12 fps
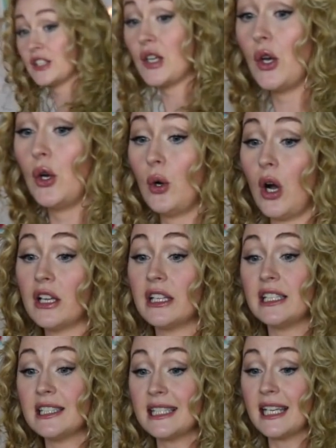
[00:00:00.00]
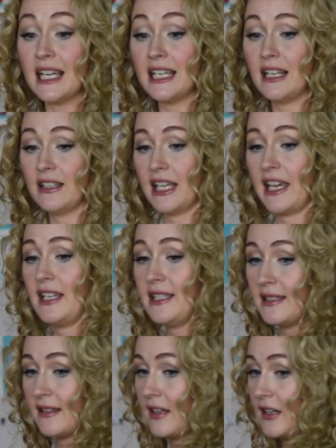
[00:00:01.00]
so on the inside of the
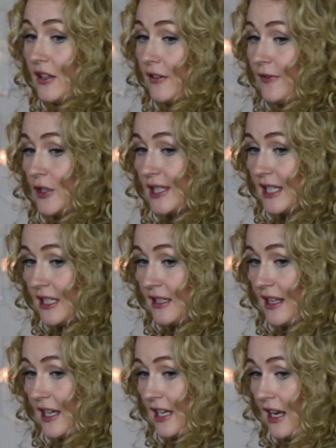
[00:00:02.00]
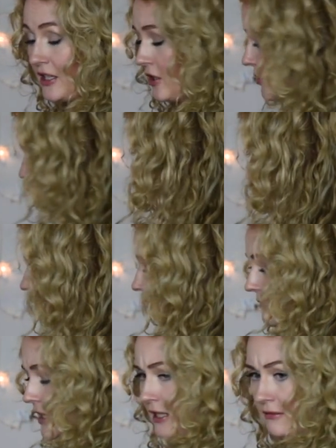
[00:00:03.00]
case, the first thing that I know, I
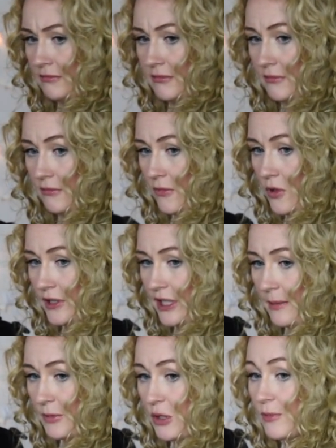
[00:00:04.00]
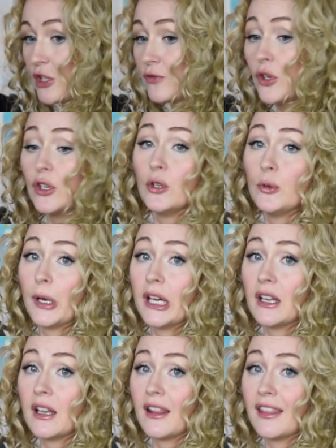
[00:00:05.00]
can't really hold it up too much for you,
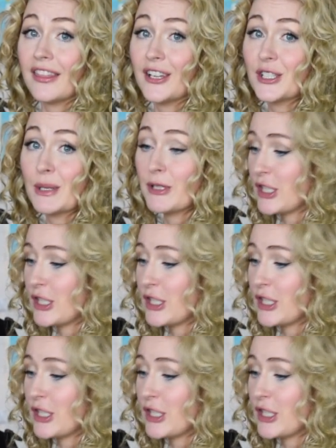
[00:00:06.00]
but there's the